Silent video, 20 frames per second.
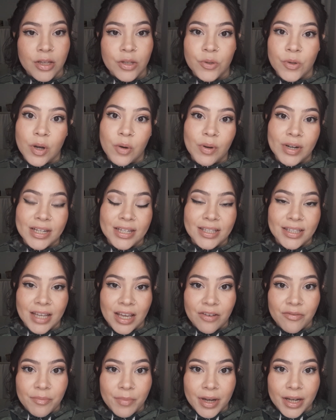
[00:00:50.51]
So I want to
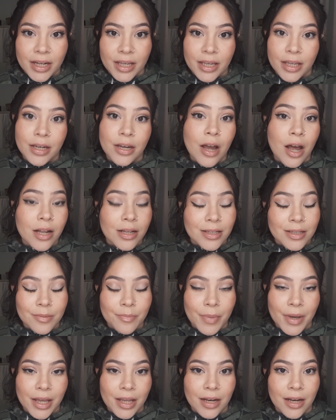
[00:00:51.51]
save money, not
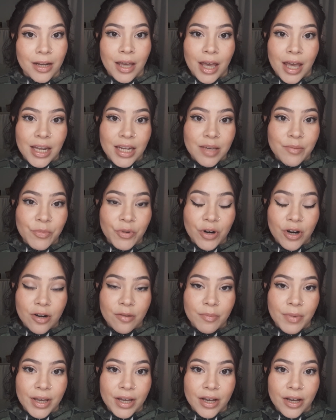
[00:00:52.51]
spend any more on
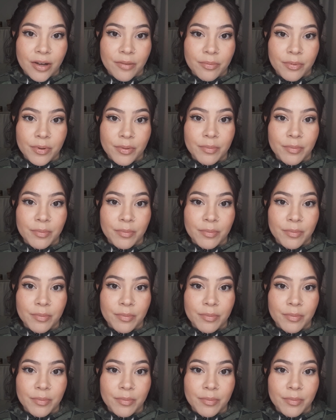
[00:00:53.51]
makeup,